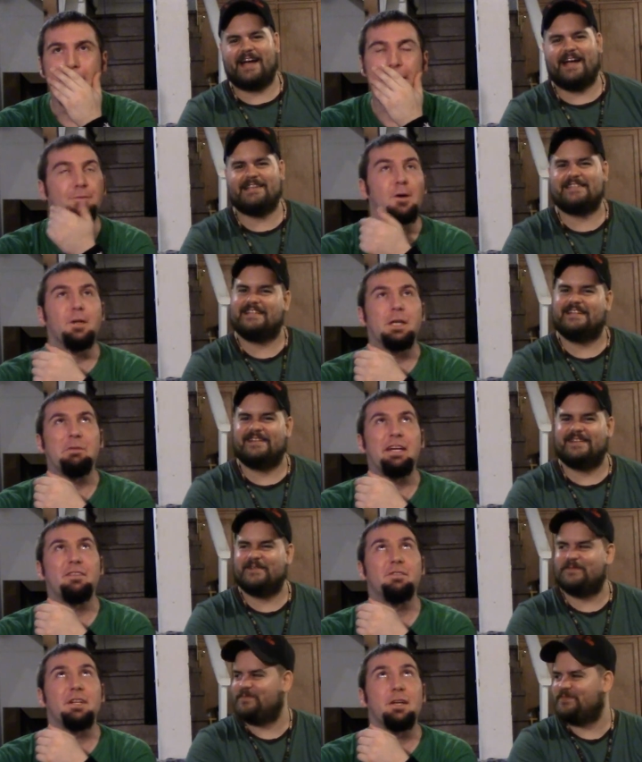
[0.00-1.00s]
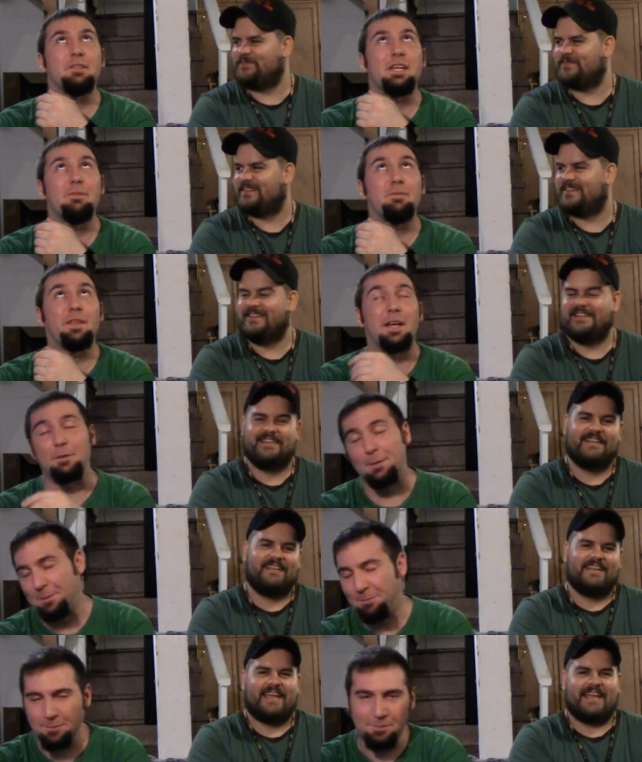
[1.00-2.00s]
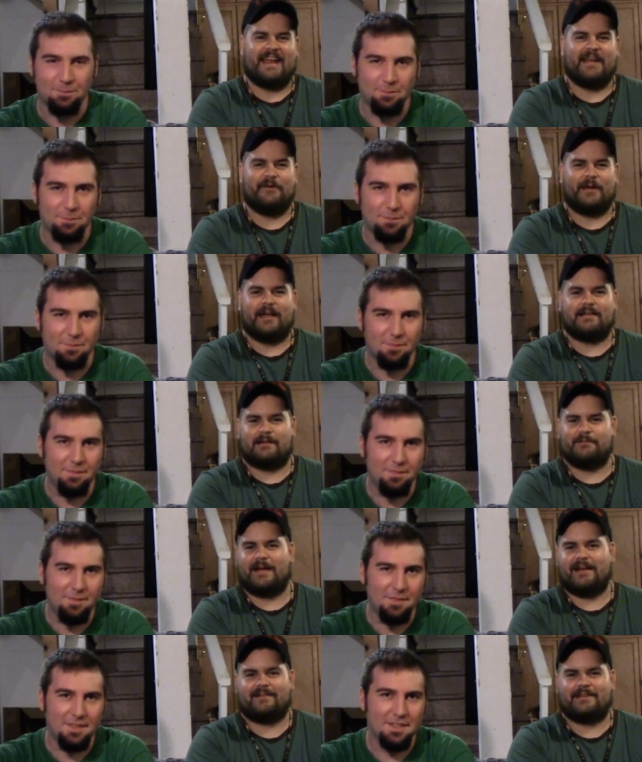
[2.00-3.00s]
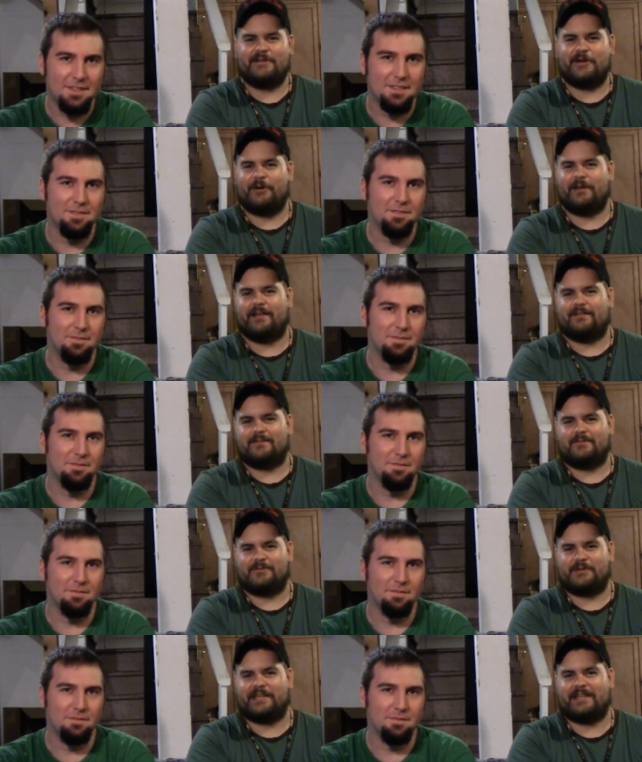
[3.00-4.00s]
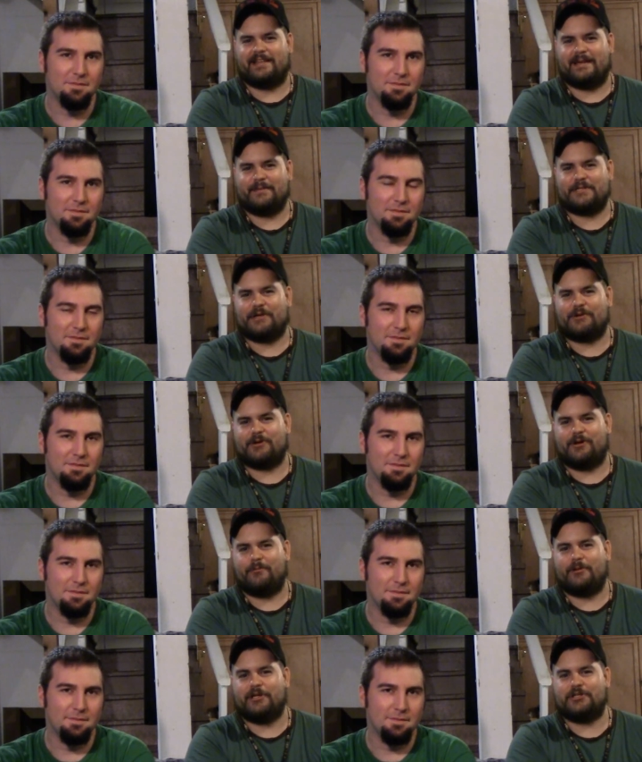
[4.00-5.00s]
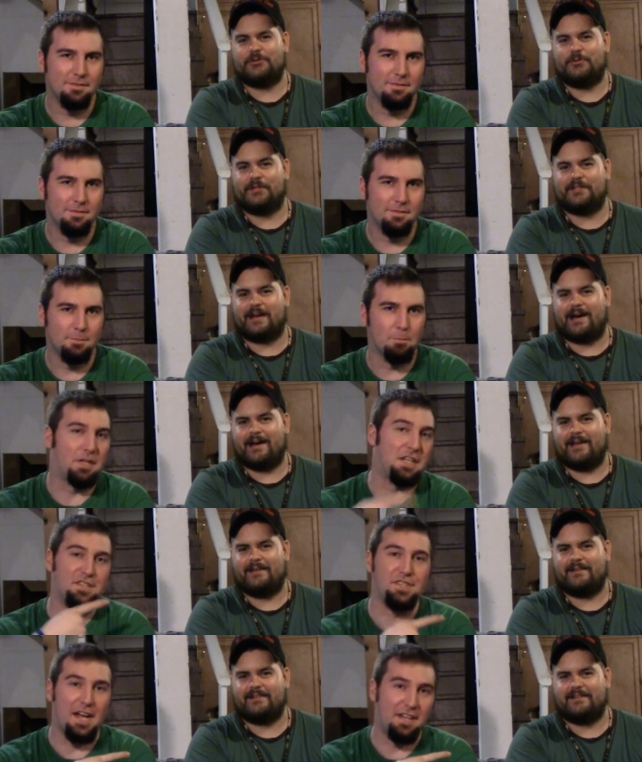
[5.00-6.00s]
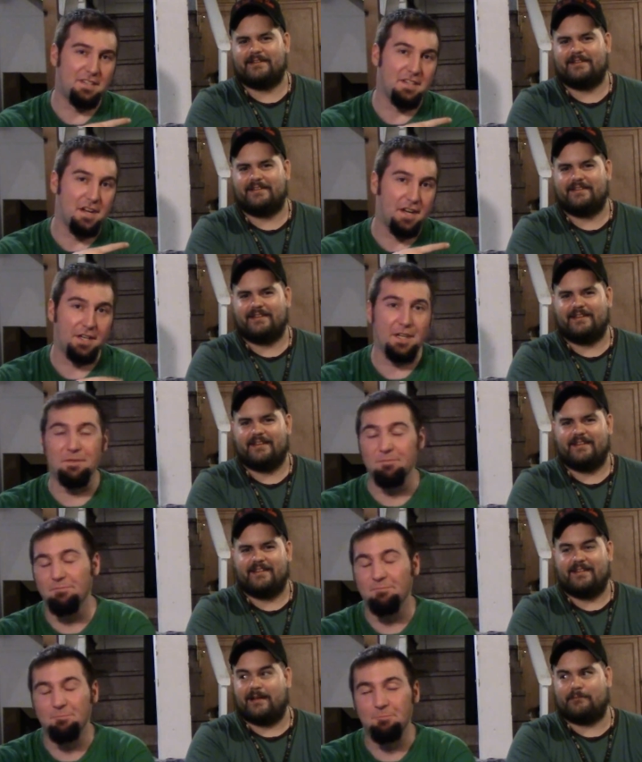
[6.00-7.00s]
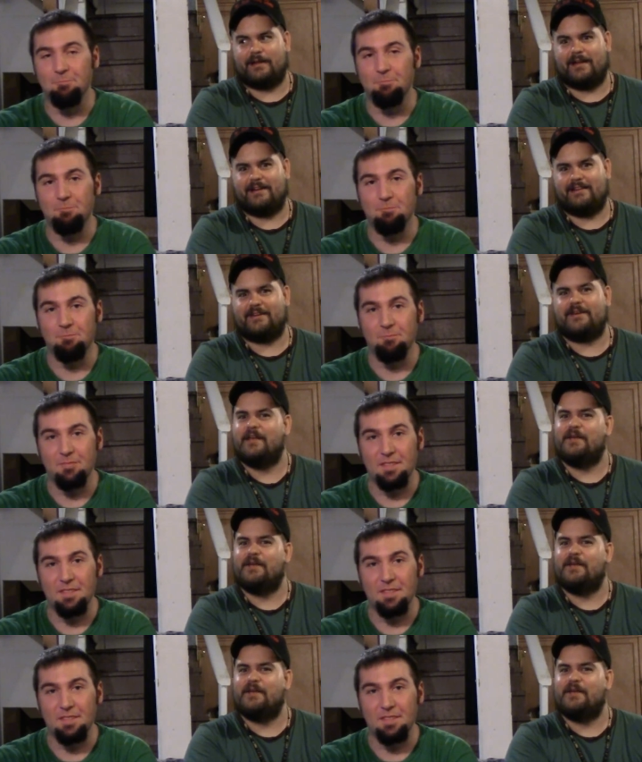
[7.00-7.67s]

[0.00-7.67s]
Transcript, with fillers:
Speaker 1: guys. If only we had videotape for that one.
Speaker 2: Anyway, guys, I'm not condoning drinking that much alcohol because you will die.
Speaker 1: But he's not denying it. I'm not either.